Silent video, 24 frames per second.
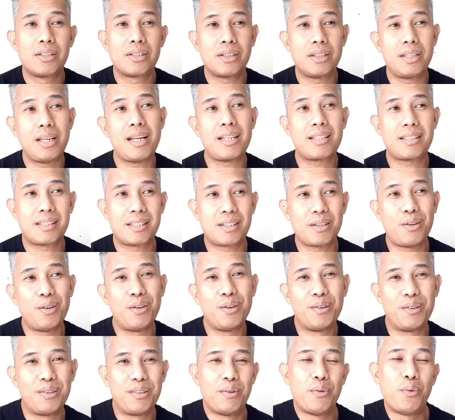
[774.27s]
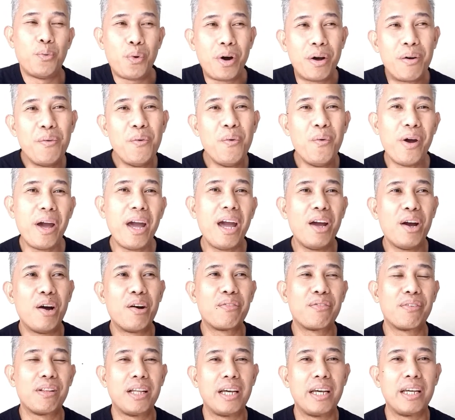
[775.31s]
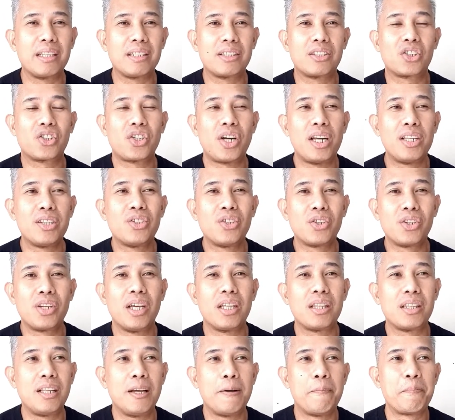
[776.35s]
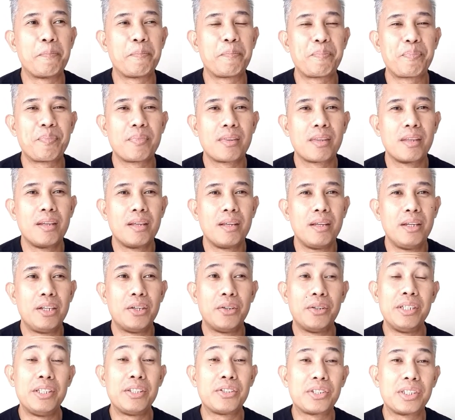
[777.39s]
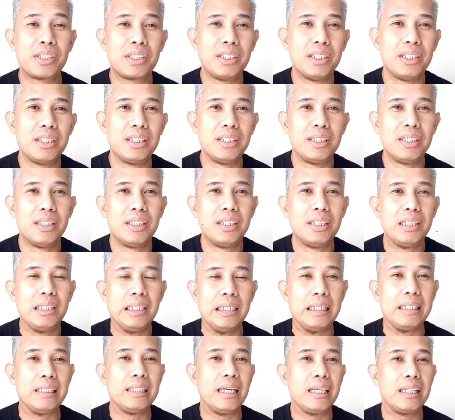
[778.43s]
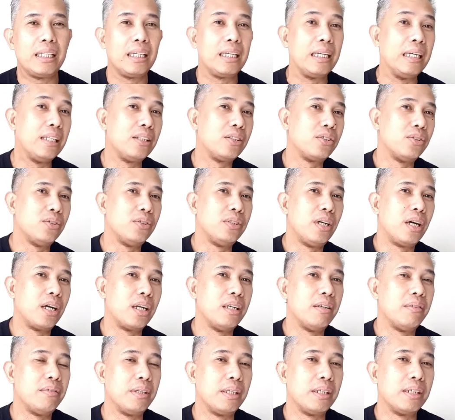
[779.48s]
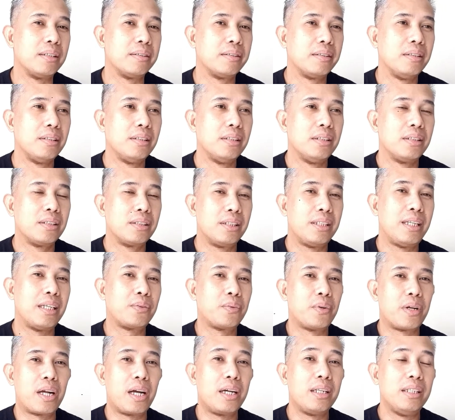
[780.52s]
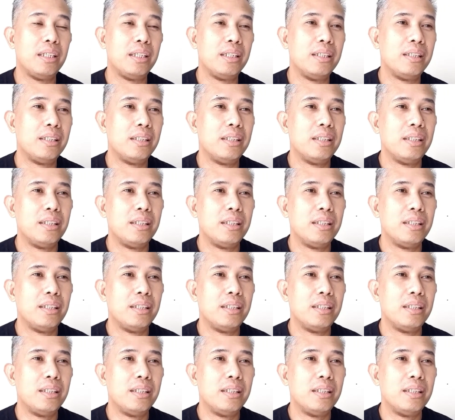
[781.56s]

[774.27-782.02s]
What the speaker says: So that's one way of like trying to get them, interested in getting into Young Living. So that's what I did.